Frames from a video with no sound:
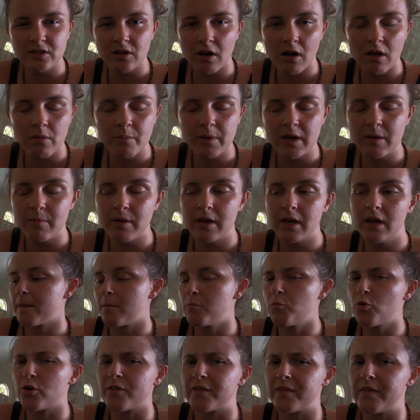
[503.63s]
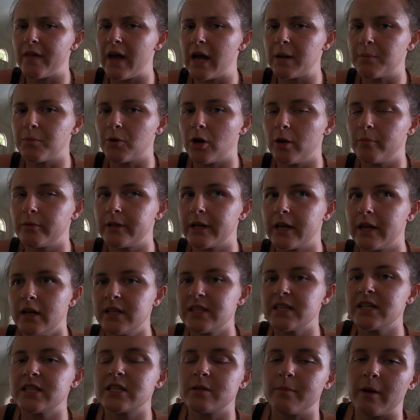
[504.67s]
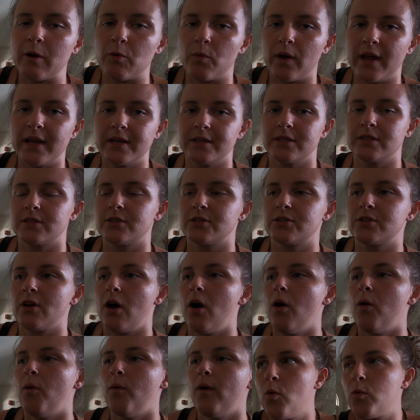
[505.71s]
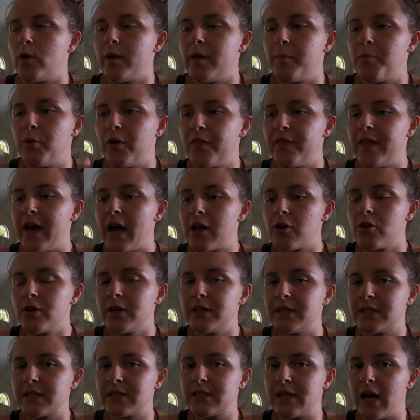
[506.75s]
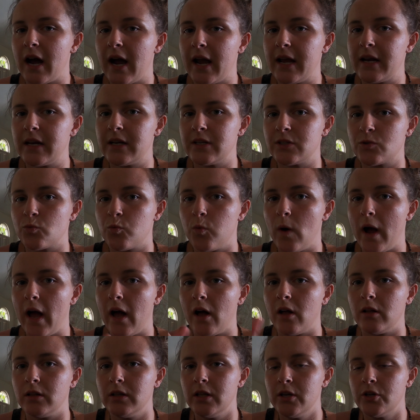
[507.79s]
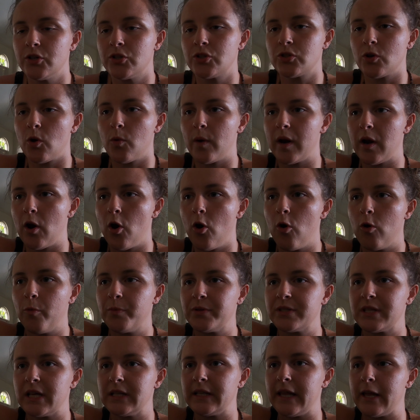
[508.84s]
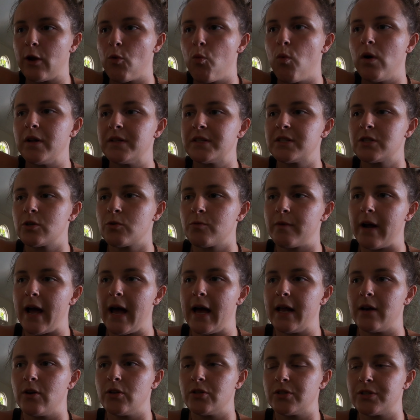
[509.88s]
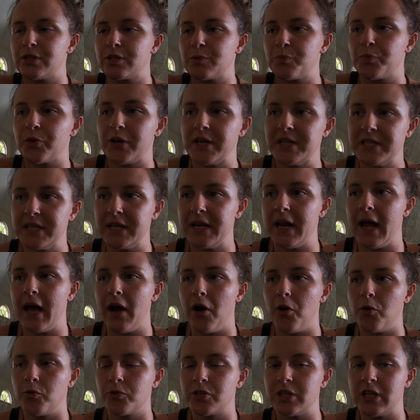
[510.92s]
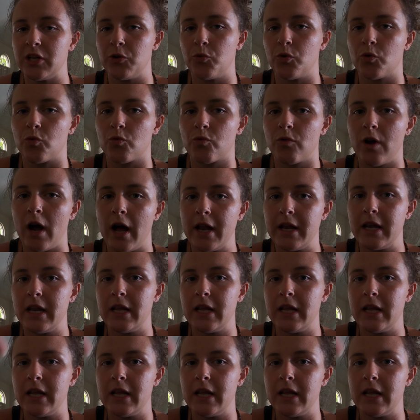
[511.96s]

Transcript: tall, maybe more than that, probably. It's like to my waist. So we put that on its side as well. So in hopes that like once the rat sprinted out, it would run